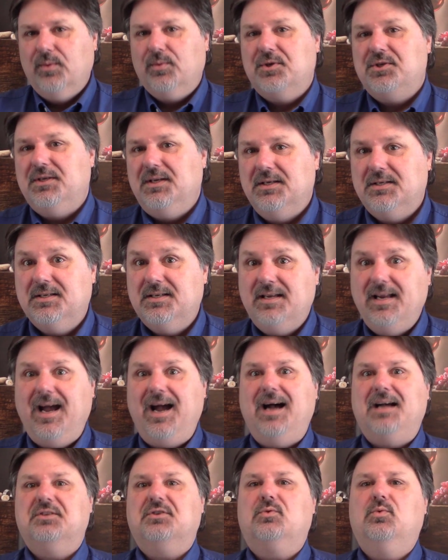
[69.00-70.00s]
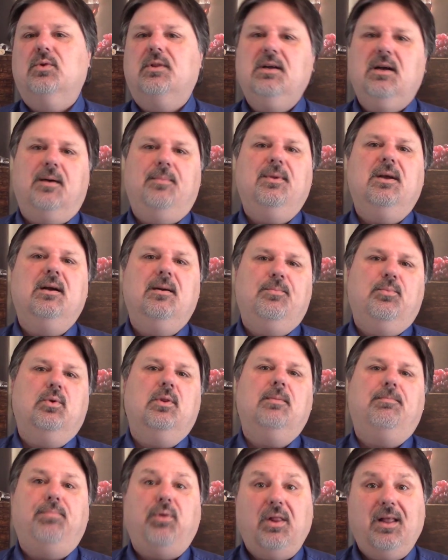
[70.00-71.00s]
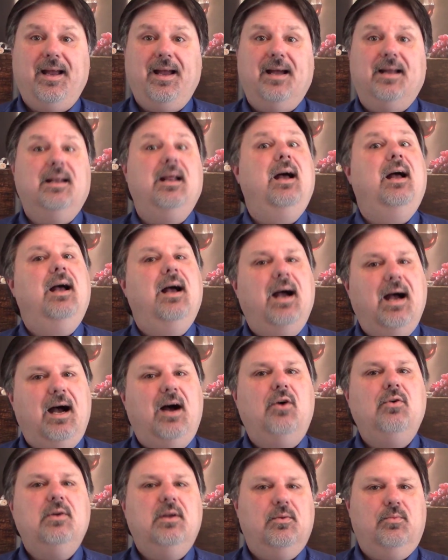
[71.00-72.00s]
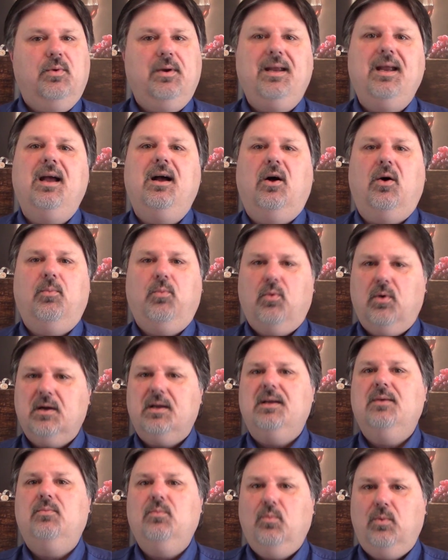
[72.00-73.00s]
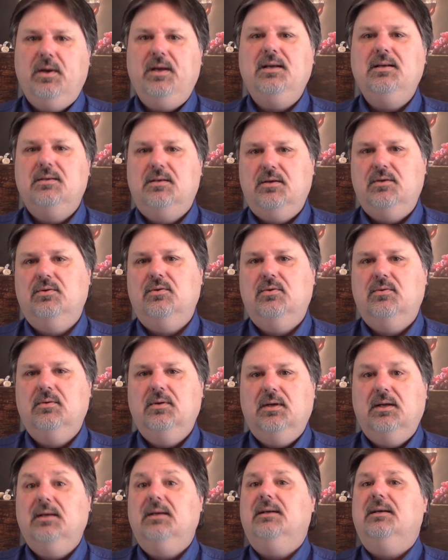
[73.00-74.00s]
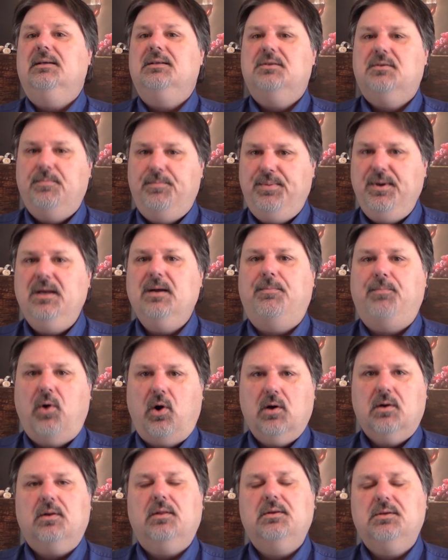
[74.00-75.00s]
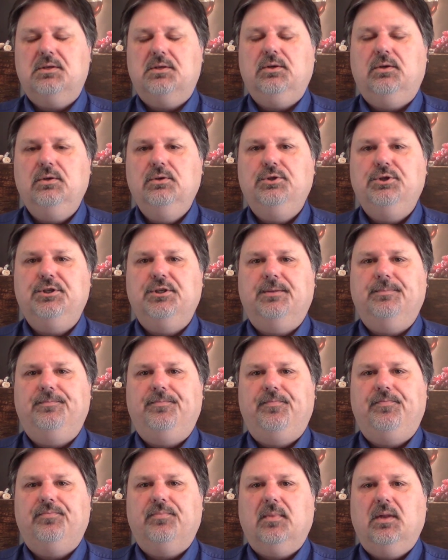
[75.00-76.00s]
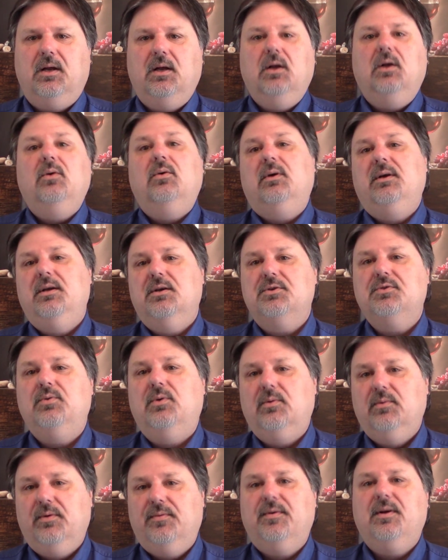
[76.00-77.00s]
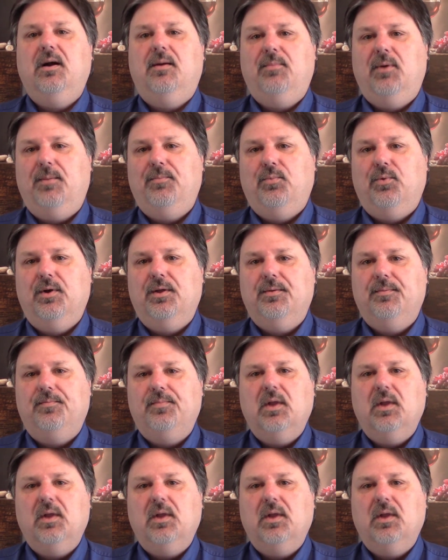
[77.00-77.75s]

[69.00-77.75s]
were since tasked with coming up with a plan. How can we help? What can we do to be a part of the solution? Well, here's what we've come up with.